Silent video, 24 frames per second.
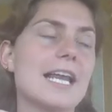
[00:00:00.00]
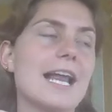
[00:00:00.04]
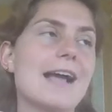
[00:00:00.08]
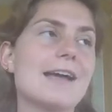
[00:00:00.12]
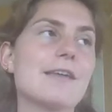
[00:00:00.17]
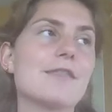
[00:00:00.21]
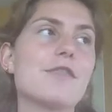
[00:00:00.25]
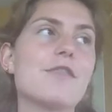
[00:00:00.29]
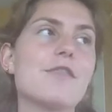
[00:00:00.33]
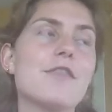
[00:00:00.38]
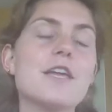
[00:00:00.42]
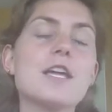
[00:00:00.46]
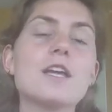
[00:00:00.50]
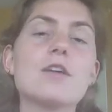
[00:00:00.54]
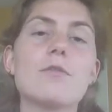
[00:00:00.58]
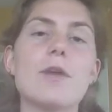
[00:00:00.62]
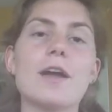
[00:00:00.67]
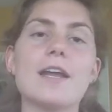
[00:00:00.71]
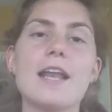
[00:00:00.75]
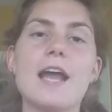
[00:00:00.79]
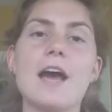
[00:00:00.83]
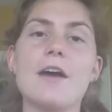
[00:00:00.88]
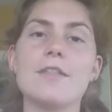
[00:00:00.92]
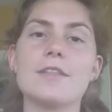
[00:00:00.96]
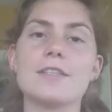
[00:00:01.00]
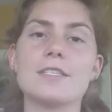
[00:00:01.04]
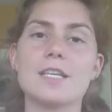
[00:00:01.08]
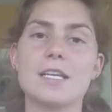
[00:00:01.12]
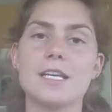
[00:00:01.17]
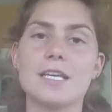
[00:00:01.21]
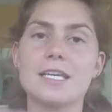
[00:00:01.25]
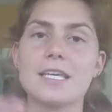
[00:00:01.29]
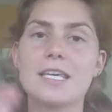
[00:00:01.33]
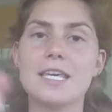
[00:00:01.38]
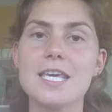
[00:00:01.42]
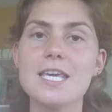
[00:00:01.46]
can I think right now that's
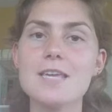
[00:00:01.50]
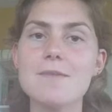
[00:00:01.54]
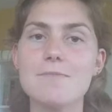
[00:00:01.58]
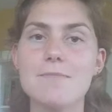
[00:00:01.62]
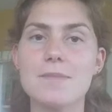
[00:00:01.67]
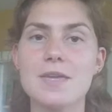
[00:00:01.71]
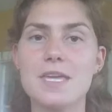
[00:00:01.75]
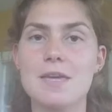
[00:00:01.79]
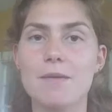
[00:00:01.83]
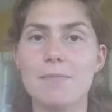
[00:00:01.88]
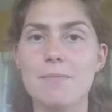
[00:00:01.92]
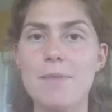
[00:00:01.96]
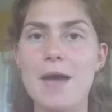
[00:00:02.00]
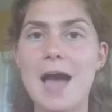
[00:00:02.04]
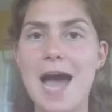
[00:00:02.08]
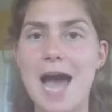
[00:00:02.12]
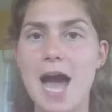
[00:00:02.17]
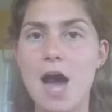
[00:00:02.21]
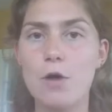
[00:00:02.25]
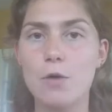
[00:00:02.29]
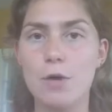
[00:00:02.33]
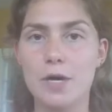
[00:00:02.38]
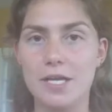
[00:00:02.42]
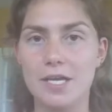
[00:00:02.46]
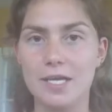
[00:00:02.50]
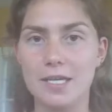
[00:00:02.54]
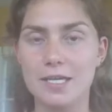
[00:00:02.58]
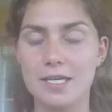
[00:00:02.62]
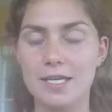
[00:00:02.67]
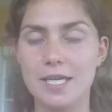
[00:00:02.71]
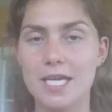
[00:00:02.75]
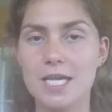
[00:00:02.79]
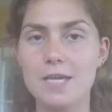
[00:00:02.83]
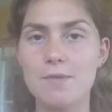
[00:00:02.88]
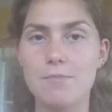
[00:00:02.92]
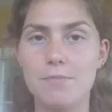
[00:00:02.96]
going to keep me empowered and
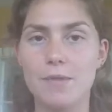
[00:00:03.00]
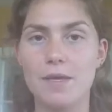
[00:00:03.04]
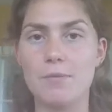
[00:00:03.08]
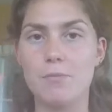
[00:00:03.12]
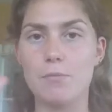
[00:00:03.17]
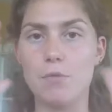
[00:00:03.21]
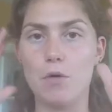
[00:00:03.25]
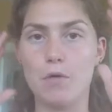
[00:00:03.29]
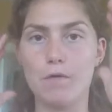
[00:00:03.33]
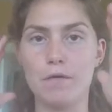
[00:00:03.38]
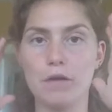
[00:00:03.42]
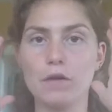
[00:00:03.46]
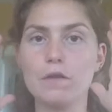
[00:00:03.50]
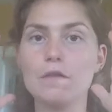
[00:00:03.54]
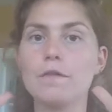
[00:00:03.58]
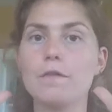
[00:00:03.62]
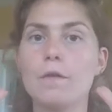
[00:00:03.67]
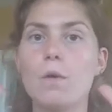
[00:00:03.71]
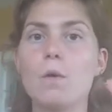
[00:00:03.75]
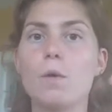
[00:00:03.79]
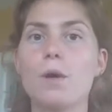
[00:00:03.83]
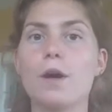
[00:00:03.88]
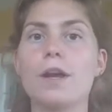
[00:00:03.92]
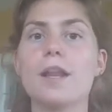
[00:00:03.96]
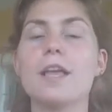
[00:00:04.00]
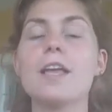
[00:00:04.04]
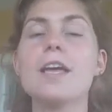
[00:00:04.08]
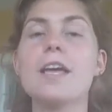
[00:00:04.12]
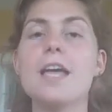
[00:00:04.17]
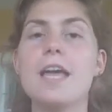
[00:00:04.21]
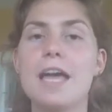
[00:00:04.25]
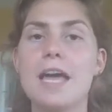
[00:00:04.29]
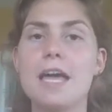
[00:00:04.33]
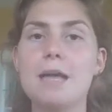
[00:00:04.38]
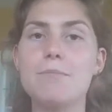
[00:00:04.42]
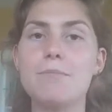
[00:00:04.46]
keep me moving forward
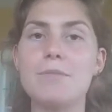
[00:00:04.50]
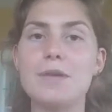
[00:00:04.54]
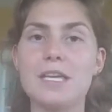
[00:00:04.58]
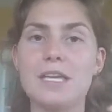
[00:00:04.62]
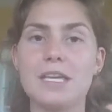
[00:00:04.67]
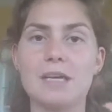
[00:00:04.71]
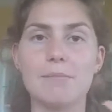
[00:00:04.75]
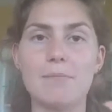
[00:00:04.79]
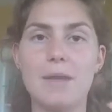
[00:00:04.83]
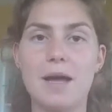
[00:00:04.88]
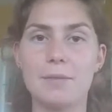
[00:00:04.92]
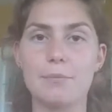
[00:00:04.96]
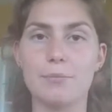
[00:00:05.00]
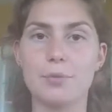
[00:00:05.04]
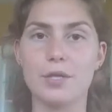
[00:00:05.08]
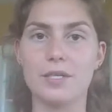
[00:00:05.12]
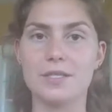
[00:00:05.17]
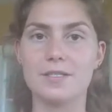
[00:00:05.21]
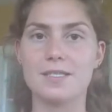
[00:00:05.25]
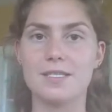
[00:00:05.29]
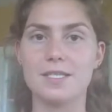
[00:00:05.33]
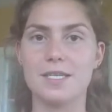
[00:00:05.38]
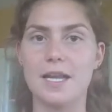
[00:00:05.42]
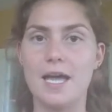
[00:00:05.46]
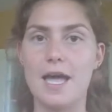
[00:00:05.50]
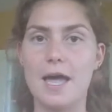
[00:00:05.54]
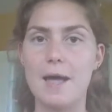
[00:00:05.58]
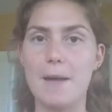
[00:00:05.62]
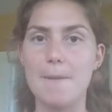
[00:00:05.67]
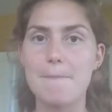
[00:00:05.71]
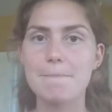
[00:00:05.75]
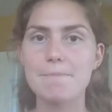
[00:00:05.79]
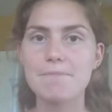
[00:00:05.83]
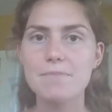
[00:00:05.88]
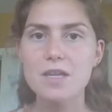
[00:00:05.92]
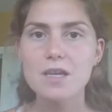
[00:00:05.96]
and being in my bliss
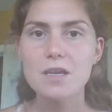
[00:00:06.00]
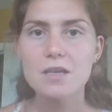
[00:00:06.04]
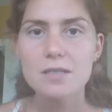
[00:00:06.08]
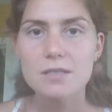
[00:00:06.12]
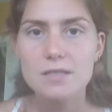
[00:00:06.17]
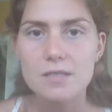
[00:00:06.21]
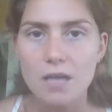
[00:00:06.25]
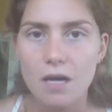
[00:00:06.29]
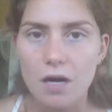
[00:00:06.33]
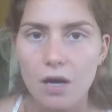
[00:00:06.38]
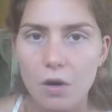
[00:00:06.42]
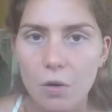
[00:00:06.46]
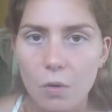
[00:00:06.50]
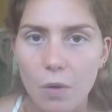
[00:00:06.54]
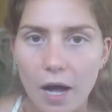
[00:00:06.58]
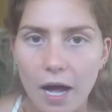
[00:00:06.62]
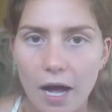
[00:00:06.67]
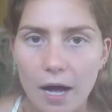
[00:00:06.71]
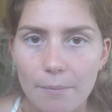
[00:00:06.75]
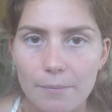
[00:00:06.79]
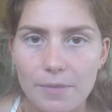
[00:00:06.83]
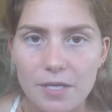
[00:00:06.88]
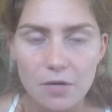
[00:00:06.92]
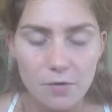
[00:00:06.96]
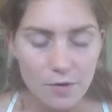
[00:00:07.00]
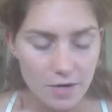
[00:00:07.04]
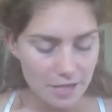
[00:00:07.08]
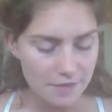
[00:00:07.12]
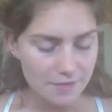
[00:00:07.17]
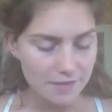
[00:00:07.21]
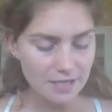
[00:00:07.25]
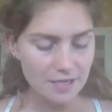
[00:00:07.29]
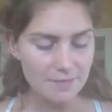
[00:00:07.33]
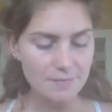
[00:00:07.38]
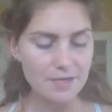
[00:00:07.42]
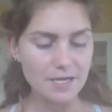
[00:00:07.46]
today? So, you know what,
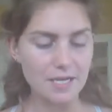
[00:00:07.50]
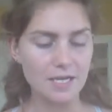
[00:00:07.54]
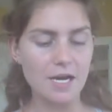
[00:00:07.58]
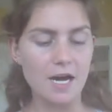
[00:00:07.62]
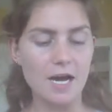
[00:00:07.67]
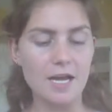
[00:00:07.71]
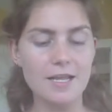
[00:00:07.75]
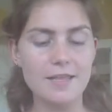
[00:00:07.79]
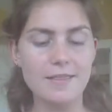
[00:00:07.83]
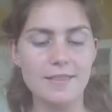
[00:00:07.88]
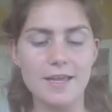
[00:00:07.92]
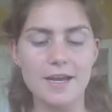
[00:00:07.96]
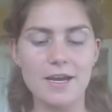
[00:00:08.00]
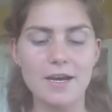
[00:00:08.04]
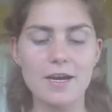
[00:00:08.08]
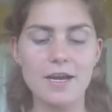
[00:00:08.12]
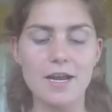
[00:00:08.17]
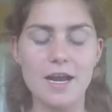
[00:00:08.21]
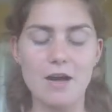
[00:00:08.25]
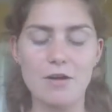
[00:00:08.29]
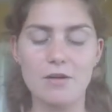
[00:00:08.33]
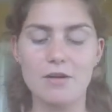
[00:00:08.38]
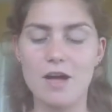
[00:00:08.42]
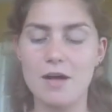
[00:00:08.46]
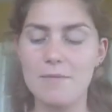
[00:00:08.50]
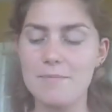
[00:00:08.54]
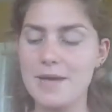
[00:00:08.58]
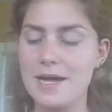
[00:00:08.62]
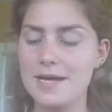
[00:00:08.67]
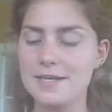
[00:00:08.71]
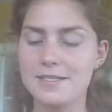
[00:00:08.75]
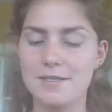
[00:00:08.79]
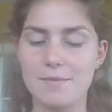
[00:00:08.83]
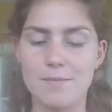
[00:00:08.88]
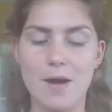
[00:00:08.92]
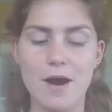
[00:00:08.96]
I think I'm going to cut it there, and I'll come
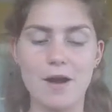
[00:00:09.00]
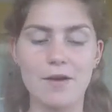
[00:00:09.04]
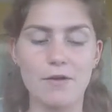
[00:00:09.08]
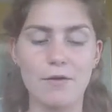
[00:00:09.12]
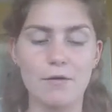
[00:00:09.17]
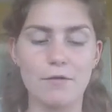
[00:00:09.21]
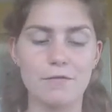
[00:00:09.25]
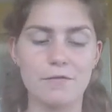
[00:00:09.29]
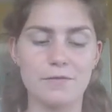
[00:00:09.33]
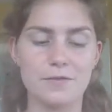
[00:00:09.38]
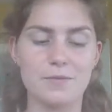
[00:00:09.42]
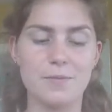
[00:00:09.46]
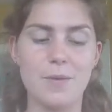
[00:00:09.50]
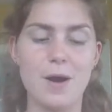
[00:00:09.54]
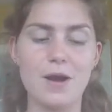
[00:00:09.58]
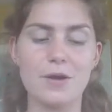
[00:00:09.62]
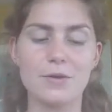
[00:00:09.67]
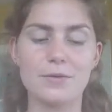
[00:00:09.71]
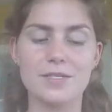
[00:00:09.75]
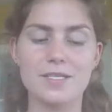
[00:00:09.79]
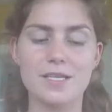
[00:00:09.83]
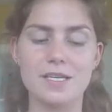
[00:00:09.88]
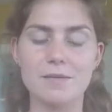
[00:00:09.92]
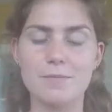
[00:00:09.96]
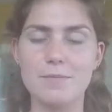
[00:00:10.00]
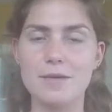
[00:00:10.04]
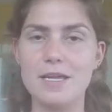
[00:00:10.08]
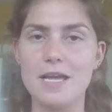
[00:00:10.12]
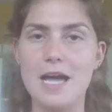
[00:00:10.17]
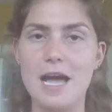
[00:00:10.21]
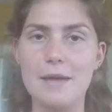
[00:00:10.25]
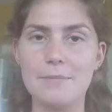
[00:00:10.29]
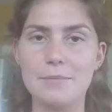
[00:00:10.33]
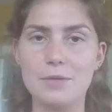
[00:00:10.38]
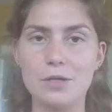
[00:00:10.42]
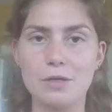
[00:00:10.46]
back tomorrow. Tomorrow is going to
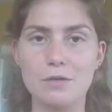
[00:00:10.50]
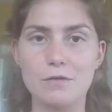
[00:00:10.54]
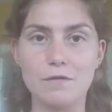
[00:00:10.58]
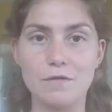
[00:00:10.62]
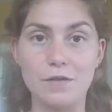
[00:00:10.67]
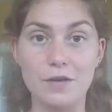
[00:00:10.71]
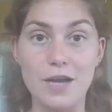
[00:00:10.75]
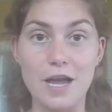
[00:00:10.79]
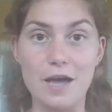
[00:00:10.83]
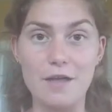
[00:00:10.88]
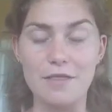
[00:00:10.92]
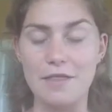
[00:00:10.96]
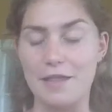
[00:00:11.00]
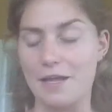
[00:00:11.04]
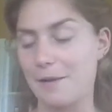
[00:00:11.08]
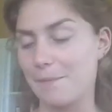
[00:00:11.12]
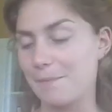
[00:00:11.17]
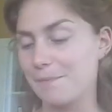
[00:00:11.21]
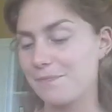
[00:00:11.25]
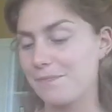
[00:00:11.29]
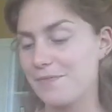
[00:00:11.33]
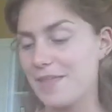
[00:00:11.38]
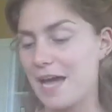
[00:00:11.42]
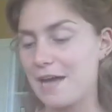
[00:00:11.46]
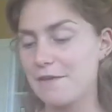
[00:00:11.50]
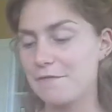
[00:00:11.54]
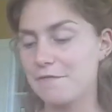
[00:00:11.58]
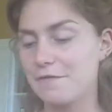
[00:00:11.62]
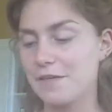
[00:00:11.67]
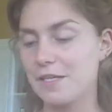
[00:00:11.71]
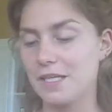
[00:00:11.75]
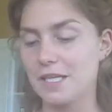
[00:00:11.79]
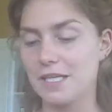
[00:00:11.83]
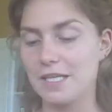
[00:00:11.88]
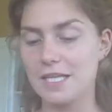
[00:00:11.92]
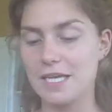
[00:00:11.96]
be I'm good for nothing, that
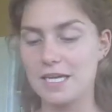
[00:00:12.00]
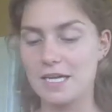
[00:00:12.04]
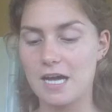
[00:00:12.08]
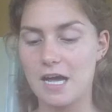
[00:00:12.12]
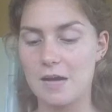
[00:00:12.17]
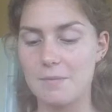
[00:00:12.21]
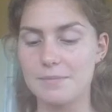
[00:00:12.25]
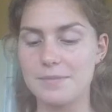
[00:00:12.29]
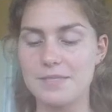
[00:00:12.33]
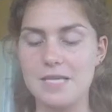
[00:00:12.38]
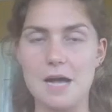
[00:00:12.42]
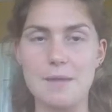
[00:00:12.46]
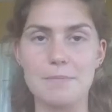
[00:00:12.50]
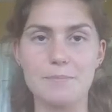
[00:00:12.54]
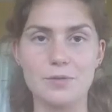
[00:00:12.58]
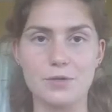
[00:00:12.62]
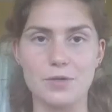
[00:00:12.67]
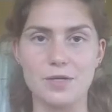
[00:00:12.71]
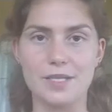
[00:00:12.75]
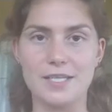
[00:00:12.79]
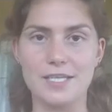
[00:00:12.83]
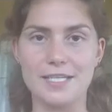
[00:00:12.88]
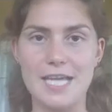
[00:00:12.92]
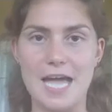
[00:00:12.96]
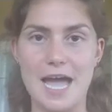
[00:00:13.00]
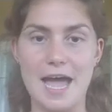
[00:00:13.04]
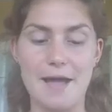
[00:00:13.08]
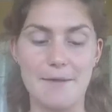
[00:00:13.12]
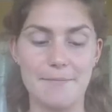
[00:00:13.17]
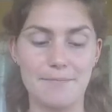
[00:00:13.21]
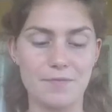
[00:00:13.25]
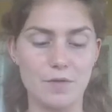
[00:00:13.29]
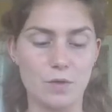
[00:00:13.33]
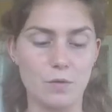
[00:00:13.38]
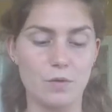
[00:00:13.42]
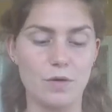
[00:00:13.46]
feeling that comes up during the
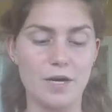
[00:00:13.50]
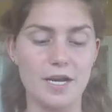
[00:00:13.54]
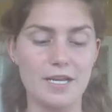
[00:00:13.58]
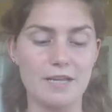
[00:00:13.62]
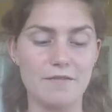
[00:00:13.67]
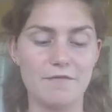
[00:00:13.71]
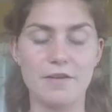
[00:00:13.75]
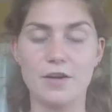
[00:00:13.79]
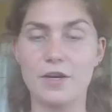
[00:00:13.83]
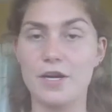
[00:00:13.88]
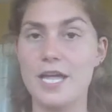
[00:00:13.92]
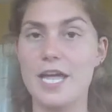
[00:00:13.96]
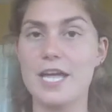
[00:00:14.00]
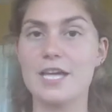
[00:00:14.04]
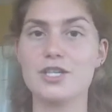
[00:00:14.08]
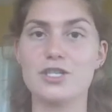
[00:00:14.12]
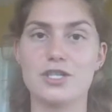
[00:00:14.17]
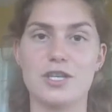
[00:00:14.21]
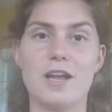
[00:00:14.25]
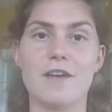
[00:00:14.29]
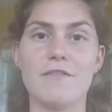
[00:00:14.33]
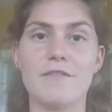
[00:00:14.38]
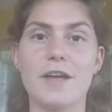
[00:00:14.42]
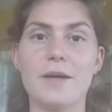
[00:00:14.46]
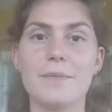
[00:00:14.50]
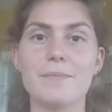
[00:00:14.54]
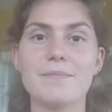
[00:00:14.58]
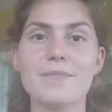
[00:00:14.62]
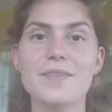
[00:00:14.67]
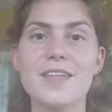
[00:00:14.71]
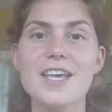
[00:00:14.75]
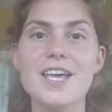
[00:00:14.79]
day, or any variation of it.